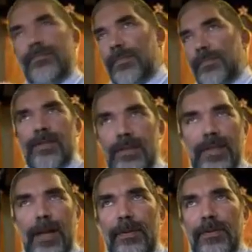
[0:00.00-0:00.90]
That's an
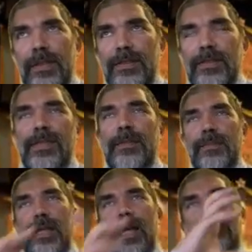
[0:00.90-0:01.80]
example of a thesis
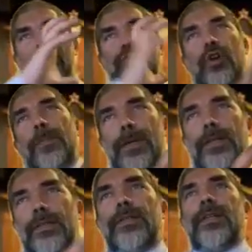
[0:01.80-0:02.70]
statement. I have a
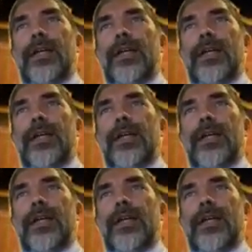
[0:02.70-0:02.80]
topic